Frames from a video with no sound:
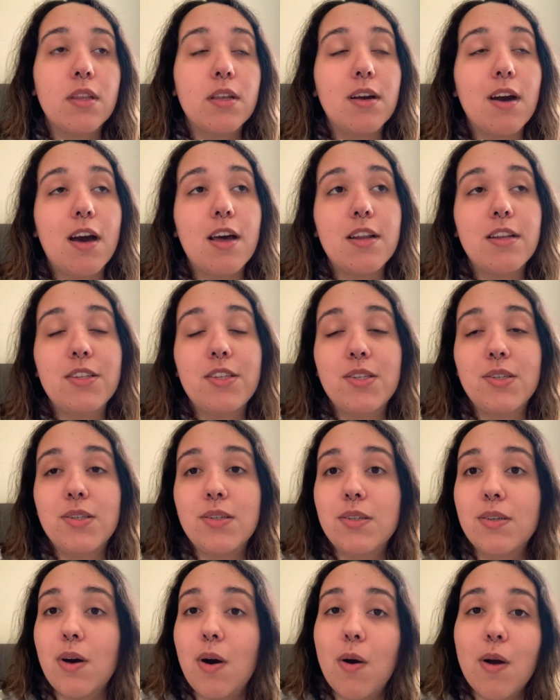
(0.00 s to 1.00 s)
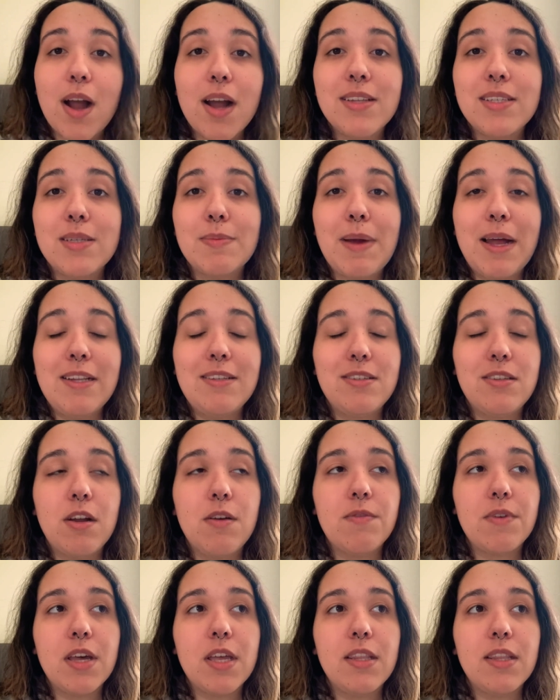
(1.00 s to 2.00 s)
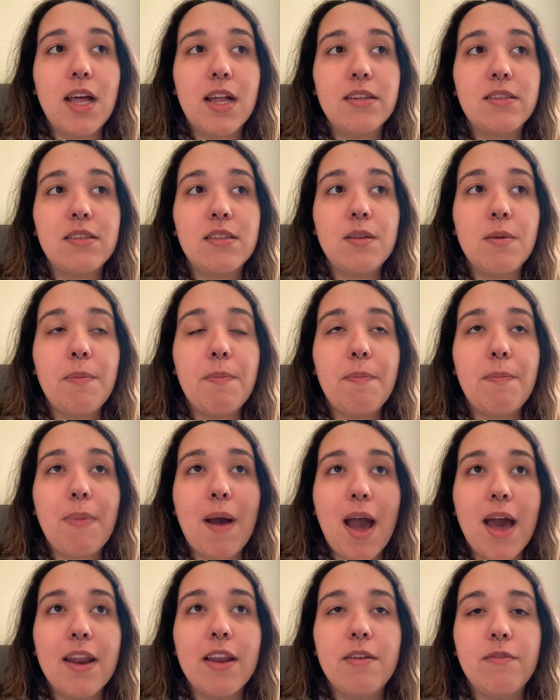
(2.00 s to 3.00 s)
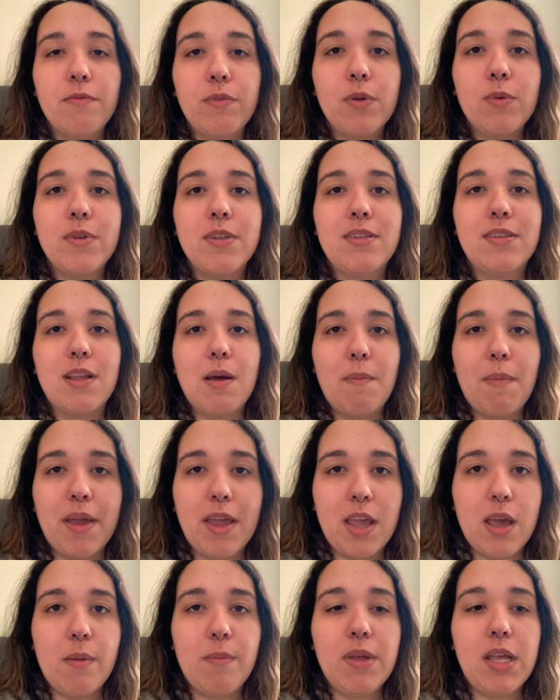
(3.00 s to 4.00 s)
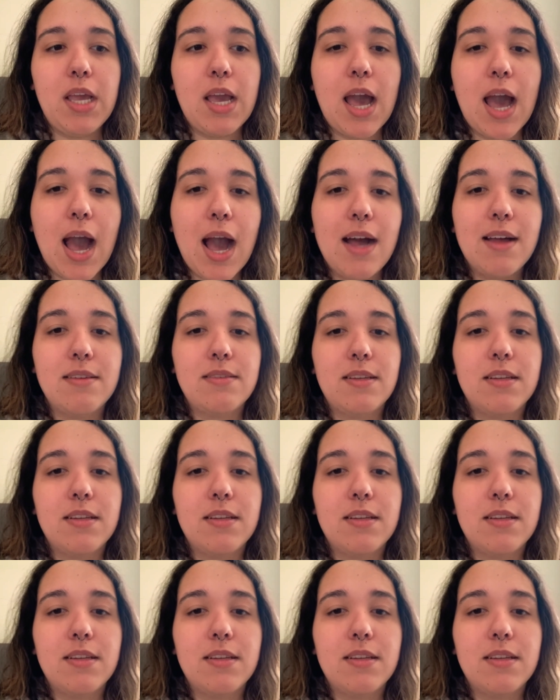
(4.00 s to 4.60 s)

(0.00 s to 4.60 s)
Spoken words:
got into all kinds of bad stuff, and that's the bad influence that Miami has.